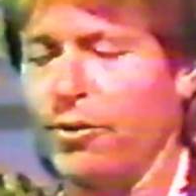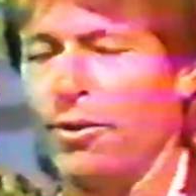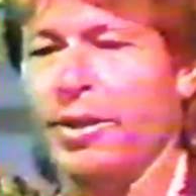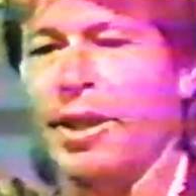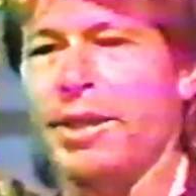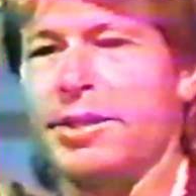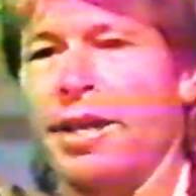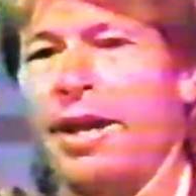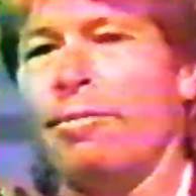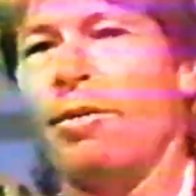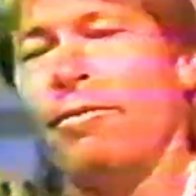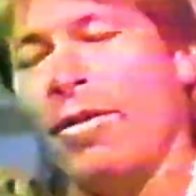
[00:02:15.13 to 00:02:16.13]
During that
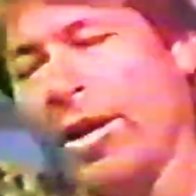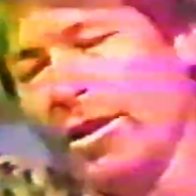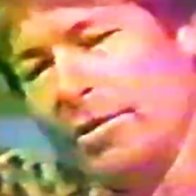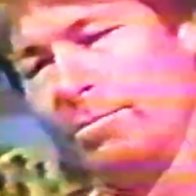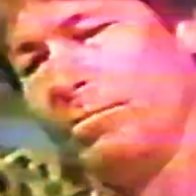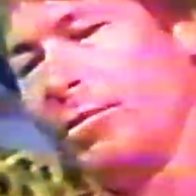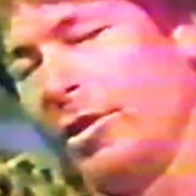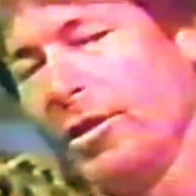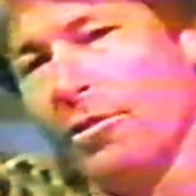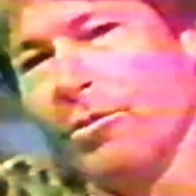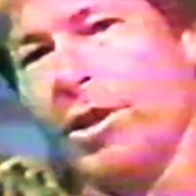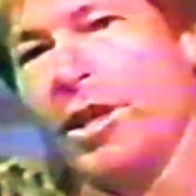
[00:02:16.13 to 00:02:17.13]
time, I've had a
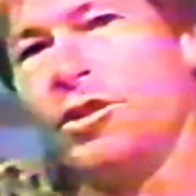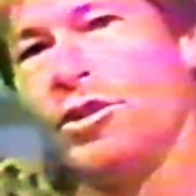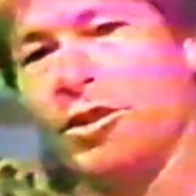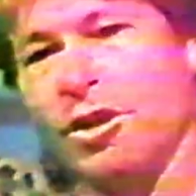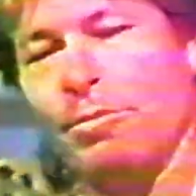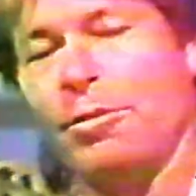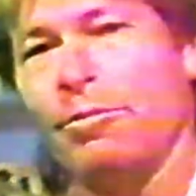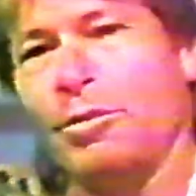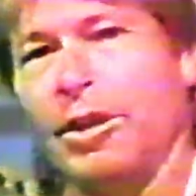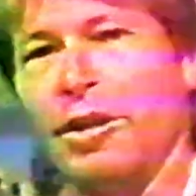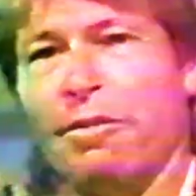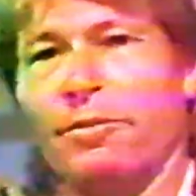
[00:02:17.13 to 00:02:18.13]
building relationship
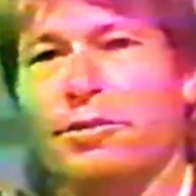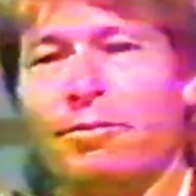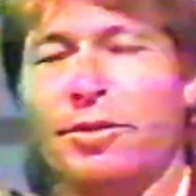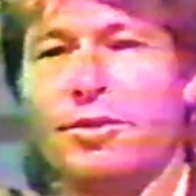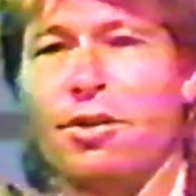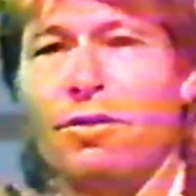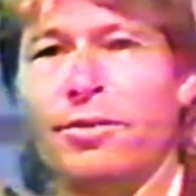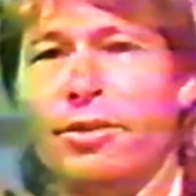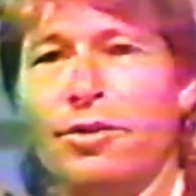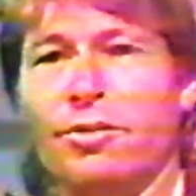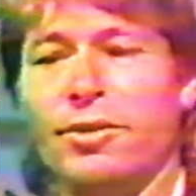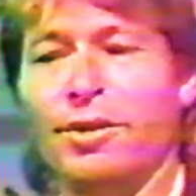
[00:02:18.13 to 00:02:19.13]
on many levels with the
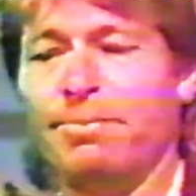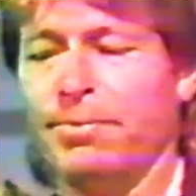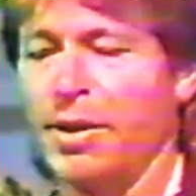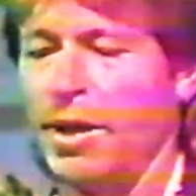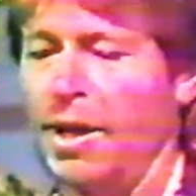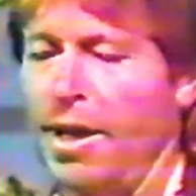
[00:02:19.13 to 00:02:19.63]
Soviet Union.